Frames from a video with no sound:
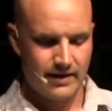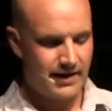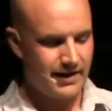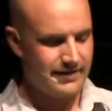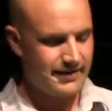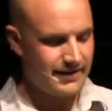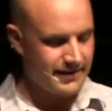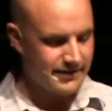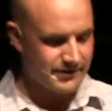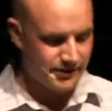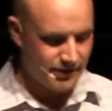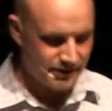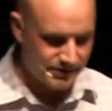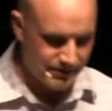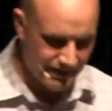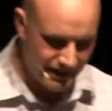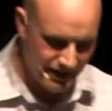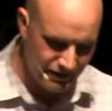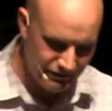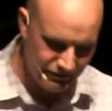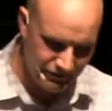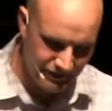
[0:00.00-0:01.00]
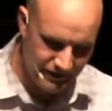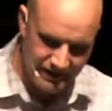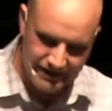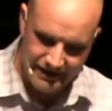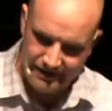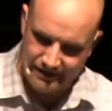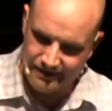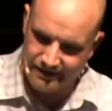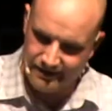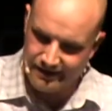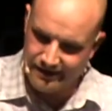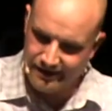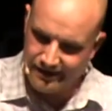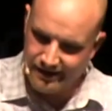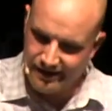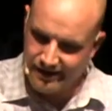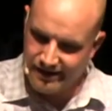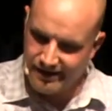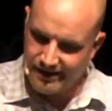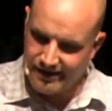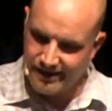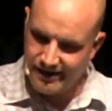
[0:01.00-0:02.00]
And I think it's also kind of funny here
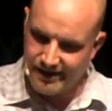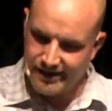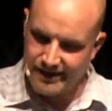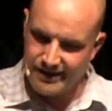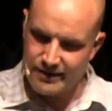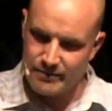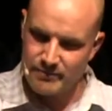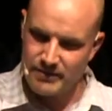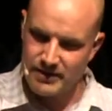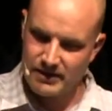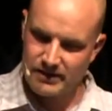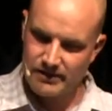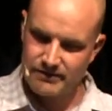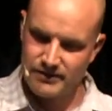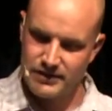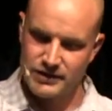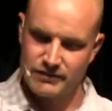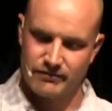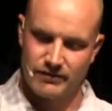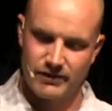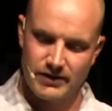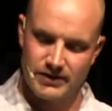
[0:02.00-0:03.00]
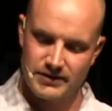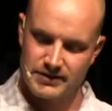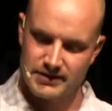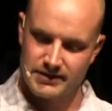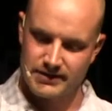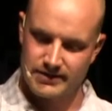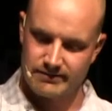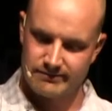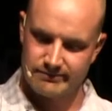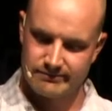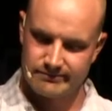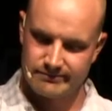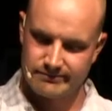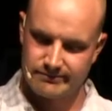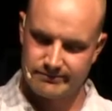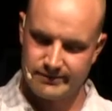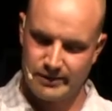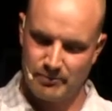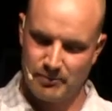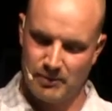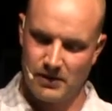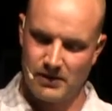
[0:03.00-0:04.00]
in the middle of this verse
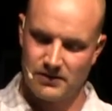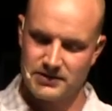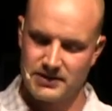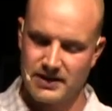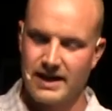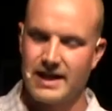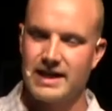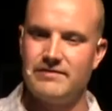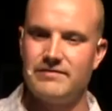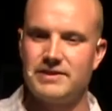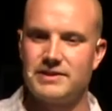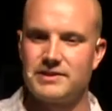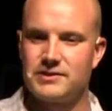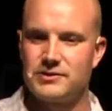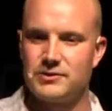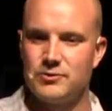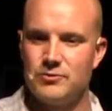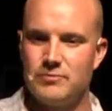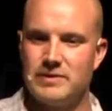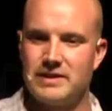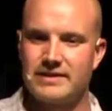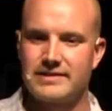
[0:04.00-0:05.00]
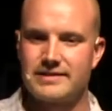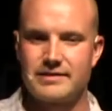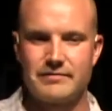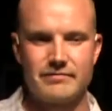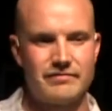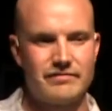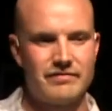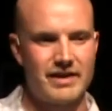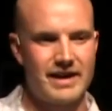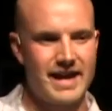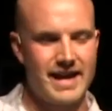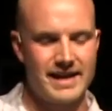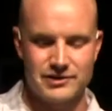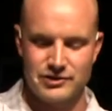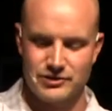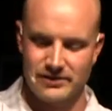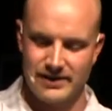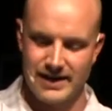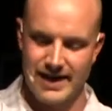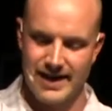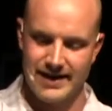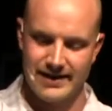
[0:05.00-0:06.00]
that Paul's kind of assuming some
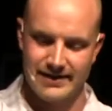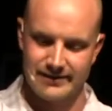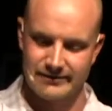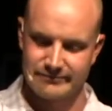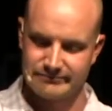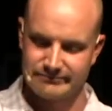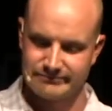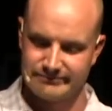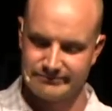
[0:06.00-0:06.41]
financial aid.